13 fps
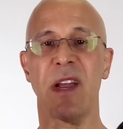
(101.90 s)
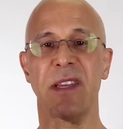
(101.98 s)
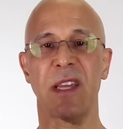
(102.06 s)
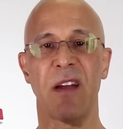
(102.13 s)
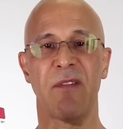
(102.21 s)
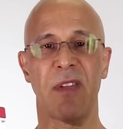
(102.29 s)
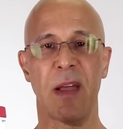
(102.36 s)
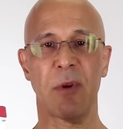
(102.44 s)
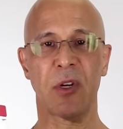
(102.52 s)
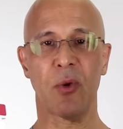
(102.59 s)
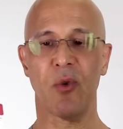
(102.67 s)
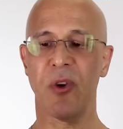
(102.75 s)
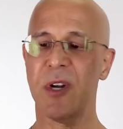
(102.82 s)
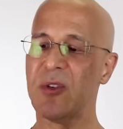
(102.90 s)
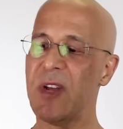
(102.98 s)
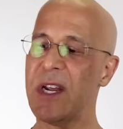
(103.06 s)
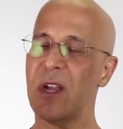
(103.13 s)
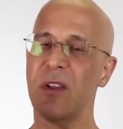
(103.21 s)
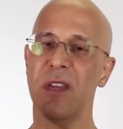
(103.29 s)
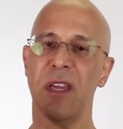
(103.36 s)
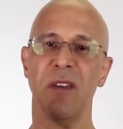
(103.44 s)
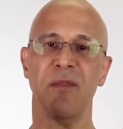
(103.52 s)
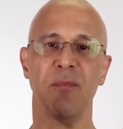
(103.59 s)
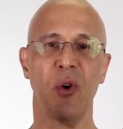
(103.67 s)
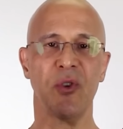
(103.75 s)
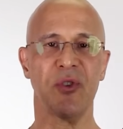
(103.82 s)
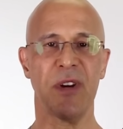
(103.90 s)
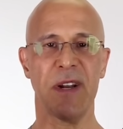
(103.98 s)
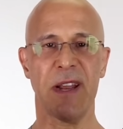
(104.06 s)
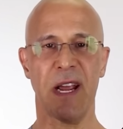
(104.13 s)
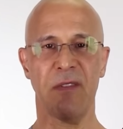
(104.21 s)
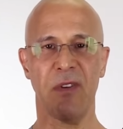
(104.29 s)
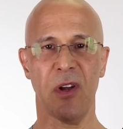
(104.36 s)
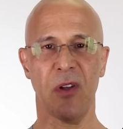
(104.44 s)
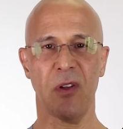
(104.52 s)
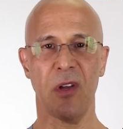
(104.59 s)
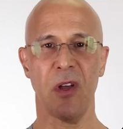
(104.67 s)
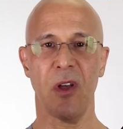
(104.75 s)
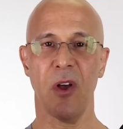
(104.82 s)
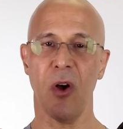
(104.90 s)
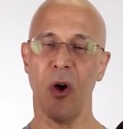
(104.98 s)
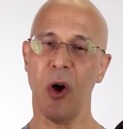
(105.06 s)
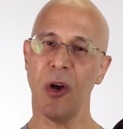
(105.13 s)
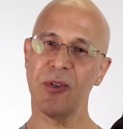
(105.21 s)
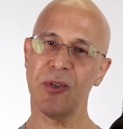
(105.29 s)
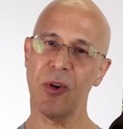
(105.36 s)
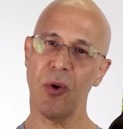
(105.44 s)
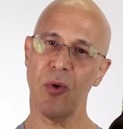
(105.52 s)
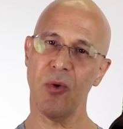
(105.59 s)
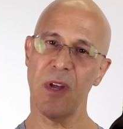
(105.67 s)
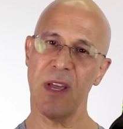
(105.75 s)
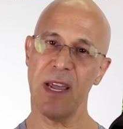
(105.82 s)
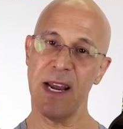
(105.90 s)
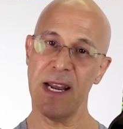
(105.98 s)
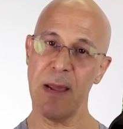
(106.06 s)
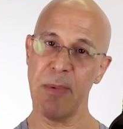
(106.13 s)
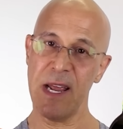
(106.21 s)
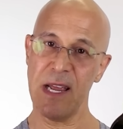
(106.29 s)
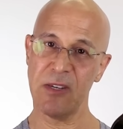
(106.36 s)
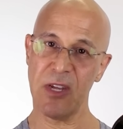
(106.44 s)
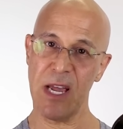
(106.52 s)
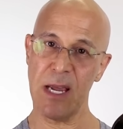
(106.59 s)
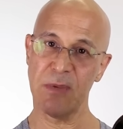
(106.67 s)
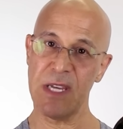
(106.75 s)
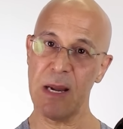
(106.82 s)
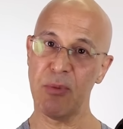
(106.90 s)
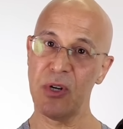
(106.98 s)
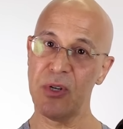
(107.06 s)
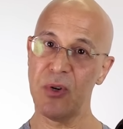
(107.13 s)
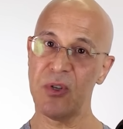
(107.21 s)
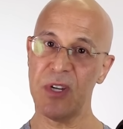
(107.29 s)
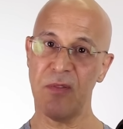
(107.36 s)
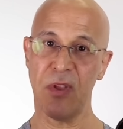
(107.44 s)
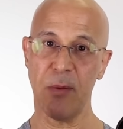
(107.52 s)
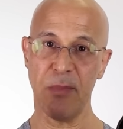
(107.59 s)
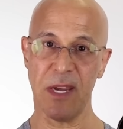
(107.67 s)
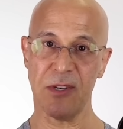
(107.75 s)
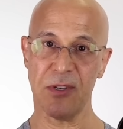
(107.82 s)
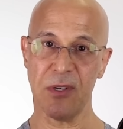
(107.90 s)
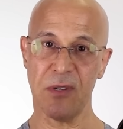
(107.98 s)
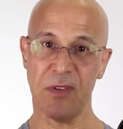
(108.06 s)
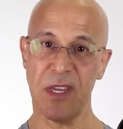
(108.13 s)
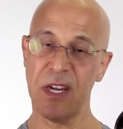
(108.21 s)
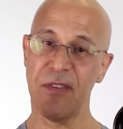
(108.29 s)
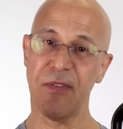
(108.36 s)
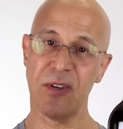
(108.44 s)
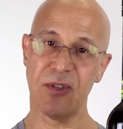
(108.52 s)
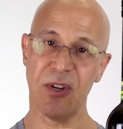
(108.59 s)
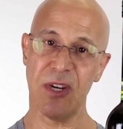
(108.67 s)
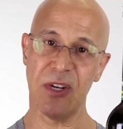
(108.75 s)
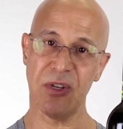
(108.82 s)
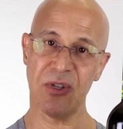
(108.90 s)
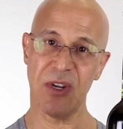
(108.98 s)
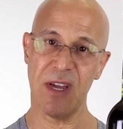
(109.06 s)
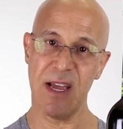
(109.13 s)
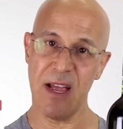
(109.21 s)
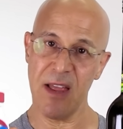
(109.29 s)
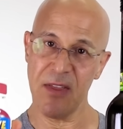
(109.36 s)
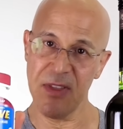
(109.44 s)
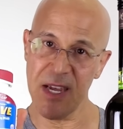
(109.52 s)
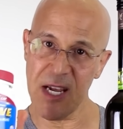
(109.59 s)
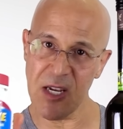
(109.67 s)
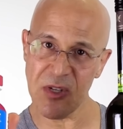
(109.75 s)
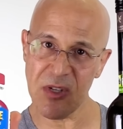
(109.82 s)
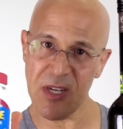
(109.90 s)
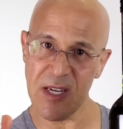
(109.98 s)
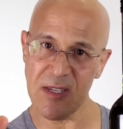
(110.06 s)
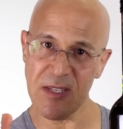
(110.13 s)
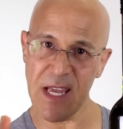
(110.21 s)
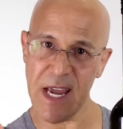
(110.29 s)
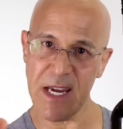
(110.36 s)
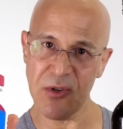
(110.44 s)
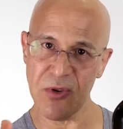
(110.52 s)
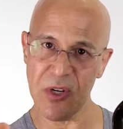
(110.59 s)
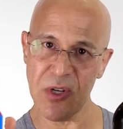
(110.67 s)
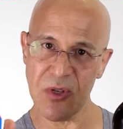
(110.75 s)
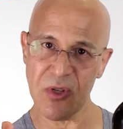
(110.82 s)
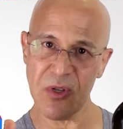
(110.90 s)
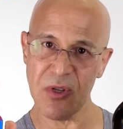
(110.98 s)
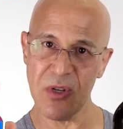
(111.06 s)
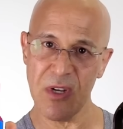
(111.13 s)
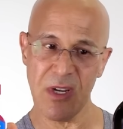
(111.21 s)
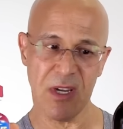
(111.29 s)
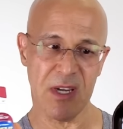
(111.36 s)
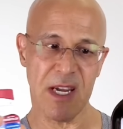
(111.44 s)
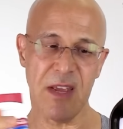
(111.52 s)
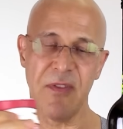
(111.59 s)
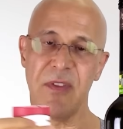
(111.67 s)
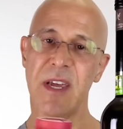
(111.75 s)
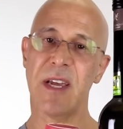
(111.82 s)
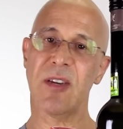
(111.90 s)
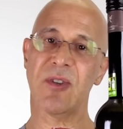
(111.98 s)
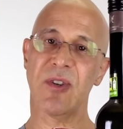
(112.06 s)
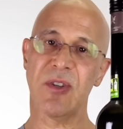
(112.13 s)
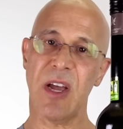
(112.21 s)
anti-inflammatories like Aleve, Motrin, and Advil also inhibit enzymes that produce inflammation. The difference is this is dangerous and this is